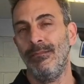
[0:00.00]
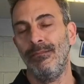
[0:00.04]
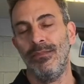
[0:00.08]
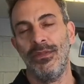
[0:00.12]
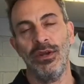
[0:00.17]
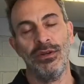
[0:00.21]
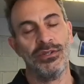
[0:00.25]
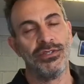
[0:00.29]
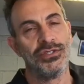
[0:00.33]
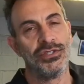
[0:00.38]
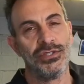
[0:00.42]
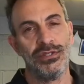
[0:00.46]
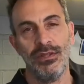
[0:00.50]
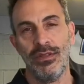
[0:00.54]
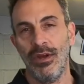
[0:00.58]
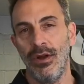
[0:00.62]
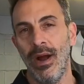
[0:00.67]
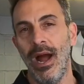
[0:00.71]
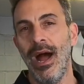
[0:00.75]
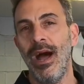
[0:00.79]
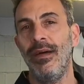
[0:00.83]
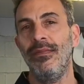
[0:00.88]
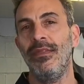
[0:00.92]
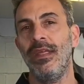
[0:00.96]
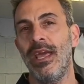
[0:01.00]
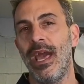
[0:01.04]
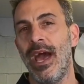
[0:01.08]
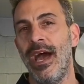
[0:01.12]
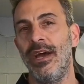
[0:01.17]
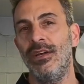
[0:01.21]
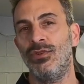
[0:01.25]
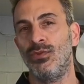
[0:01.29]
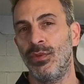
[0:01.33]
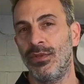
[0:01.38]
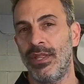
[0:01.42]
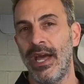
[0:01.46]
They're on the
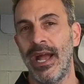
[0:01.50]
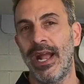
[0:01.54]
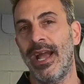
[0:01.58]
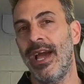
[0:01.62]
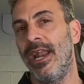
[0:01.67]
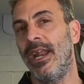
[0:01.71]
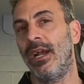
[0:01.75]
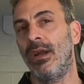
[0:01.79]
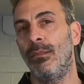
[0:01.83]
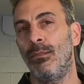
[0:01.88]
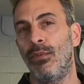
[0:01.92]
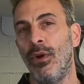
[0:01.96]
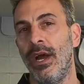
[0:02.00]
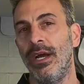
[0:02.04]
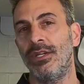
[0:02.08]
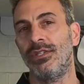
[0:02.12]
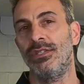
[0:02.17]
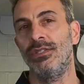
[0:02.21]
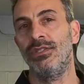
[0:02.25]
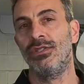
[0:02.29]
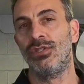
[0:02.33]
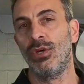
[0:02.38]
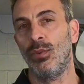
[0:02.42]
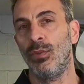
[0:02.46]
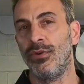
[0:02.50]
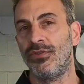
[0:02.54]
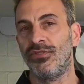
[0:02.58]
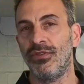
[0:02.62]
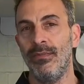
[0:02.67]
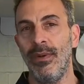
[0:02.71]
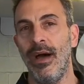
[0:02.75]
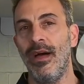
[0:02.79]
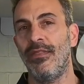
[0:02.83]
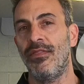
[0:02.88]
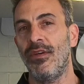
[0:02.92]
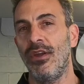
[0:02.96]
edge with that kind of compression, so with some
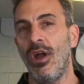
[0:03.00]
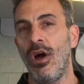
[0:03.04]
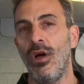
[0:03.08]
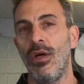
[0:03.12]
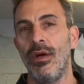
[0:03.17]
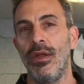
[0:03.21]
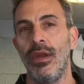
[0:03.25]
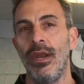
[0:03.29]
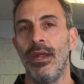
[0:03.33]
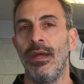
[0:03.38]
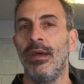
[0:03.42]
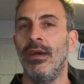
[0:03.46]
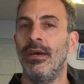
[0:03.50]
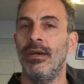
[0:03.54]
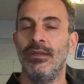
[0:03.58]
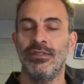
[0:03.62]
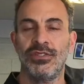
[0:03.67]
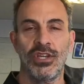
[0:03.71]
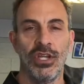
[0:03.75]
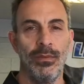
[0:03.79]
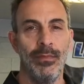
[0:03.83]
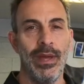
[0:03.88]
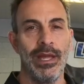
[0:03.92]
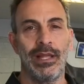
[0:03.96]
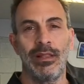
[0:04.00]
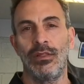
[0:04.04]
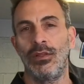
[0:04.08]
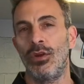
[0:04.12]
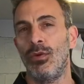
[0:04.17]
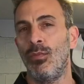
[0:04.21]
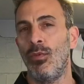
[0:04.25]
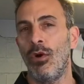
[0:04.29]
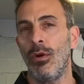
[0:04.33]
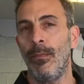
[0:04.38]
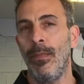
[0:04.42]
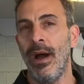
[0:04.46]
ethanol in it, it's going to make a little
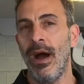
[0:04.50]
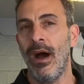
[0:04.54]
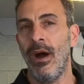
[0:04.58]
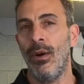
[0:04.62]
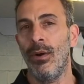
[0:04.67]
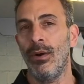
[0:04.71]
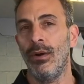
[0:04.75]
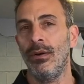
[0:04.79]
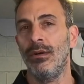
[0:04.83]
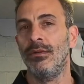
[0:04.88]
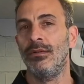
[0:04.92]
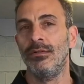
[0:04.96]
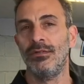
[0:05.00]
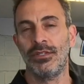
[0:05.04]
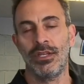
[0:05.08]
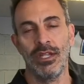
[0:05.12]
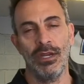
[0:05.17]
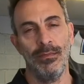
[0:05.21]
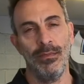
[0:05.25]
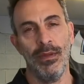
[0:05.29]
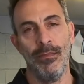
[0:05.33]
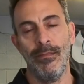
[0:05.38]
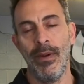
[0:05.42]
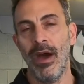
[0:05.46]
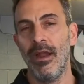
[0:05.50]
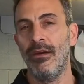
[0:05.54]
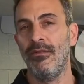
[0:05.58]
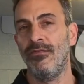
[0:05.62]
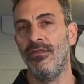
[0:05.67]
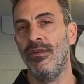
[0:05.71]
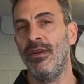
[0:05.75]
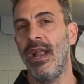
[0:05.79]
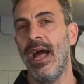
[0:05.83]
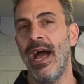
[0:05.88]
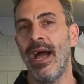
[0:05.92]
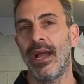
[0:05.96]
more power, it's going to be better for
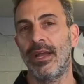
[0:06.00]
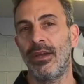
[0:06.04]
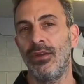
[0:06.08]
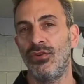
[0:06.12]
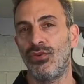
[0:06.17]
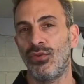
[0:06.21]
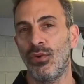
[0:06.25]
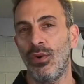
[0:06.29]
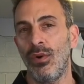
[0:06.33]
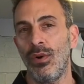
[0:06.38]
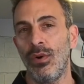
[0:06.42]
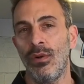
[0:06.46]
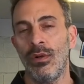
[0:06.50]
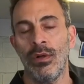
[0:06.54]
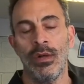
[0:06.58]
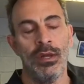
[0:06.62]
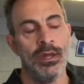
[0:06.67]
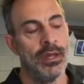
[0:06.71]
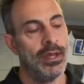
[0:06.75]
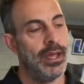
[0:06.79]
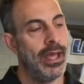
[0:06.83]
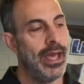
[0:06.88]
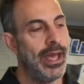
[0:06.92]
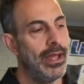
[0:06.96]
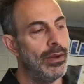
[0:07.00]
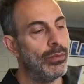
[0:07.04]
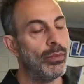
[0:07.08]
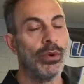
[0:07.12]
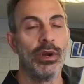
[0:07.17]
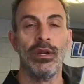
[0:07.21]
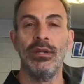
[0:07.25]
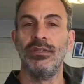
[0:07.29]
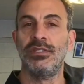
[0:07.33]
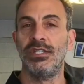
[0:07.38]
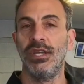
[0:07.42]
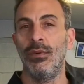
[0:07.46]
knock control, and we're
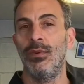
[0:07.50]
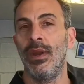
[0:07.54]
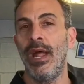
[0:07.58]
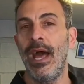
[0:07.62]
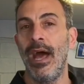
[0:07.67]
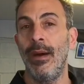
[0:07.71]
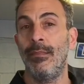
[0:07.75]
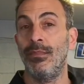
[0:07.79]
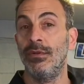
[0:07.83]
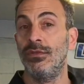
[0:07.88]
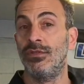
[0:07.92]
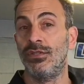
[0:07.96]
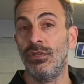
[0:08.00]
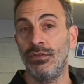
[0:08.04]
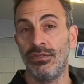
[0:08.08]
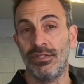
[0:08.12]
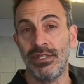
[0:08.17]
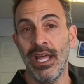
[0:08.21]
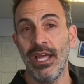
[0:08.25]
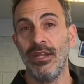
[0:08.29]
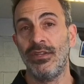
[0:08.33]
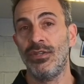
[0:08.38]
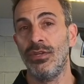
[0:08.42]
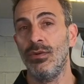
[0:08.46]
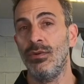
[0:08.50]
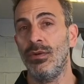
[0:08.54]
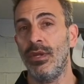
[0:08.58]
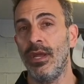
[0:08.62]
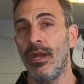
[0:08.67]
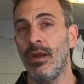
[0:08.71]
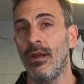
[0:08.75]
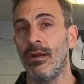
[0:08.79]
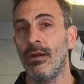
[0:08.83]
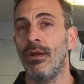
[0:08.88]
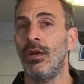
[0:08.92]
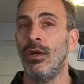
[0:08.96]
going to see what happens. So stay tuned
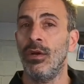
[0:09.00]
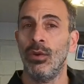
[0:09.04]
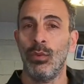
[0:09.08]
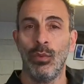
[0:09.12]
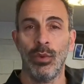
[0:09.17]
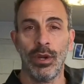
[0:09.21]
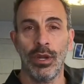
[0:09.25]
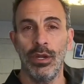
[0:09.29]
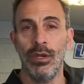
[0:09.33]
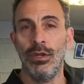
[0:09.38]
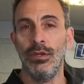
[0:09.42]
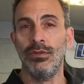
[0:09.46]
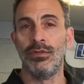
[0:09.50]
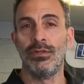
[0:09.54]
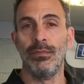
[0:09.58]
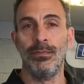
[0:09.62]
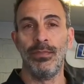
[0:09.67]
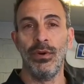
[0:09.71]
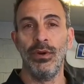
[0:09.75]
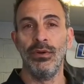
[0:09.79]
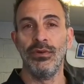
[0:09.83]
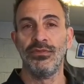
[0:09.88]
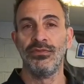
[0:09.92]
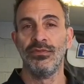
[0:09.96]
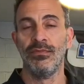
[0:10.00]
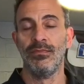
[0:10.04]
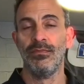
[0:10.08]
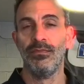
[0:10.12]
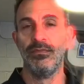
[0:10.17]
here, we're going to do some pulls.